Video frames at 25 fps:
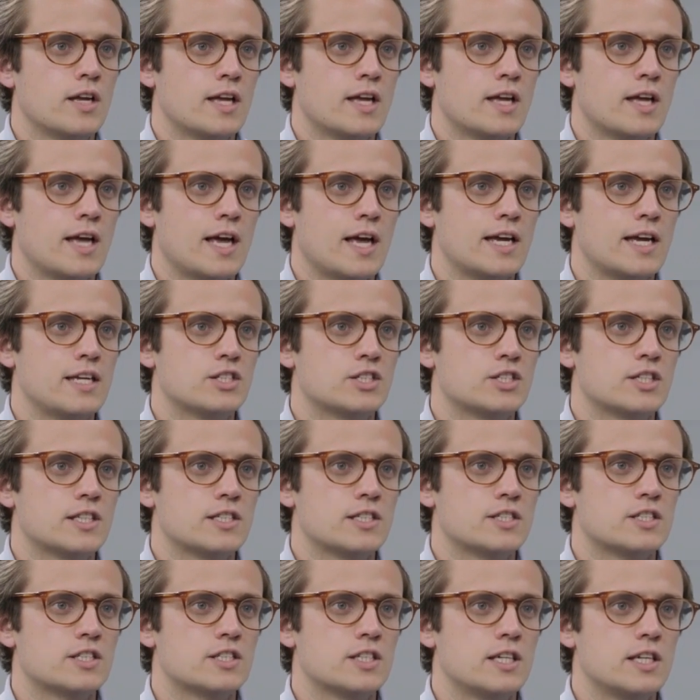
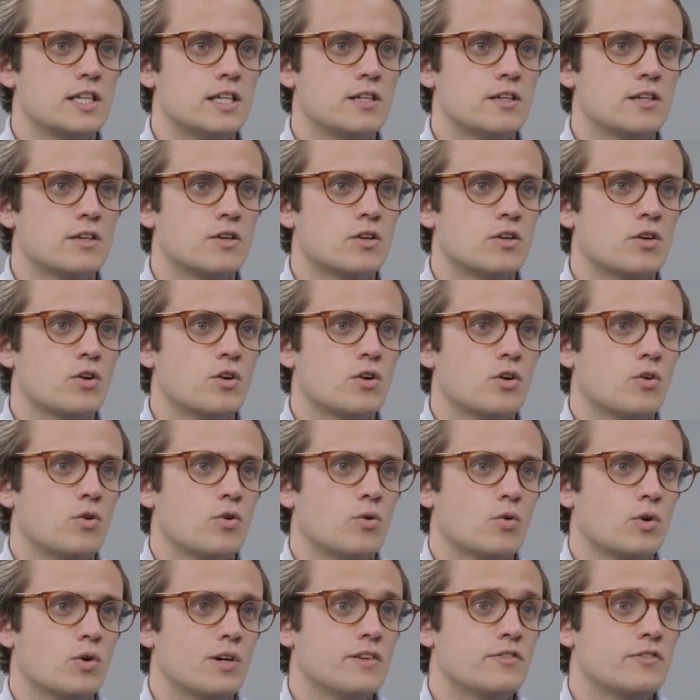HHT,
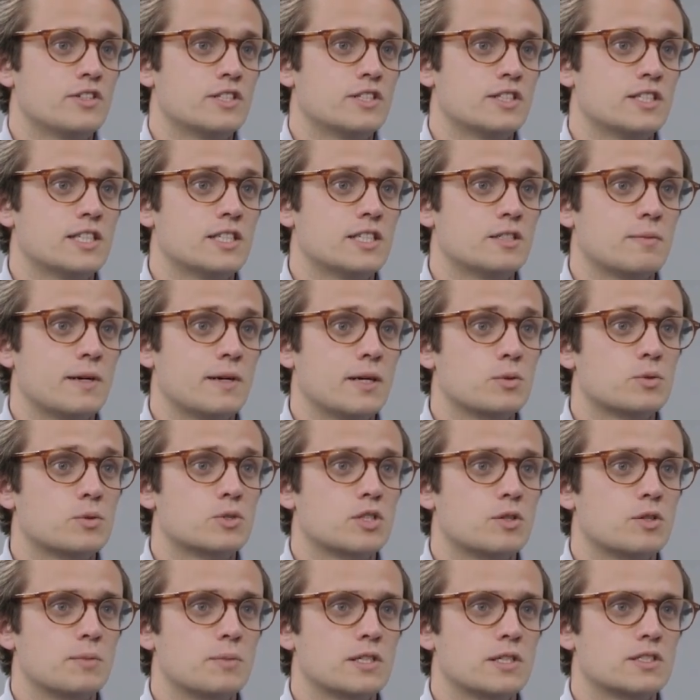or liver disease may
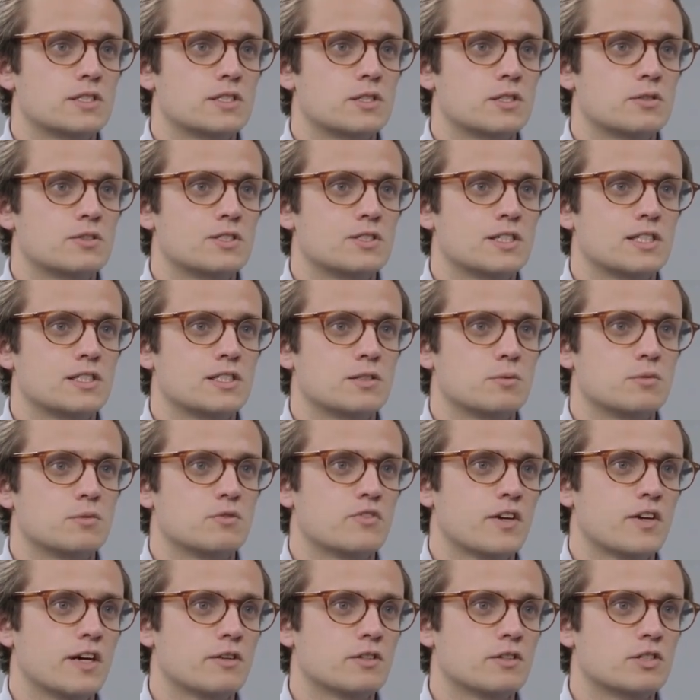also be associated with
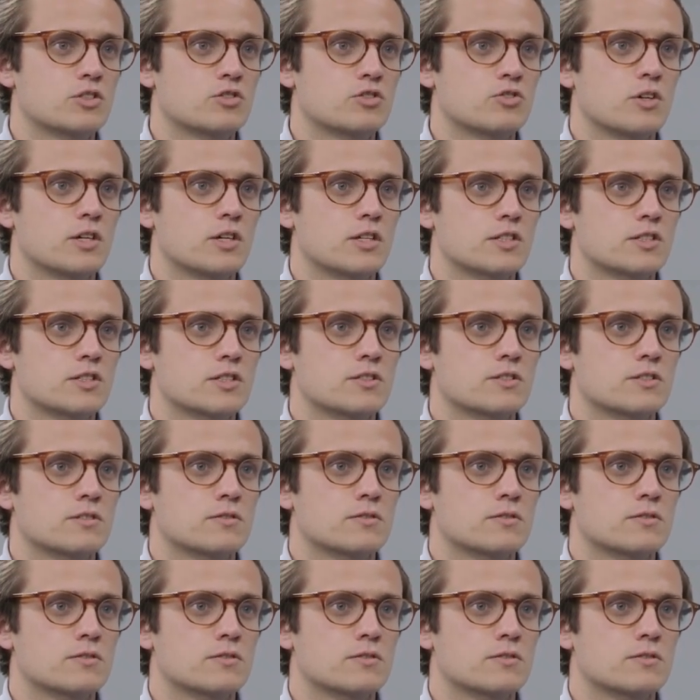various drugs.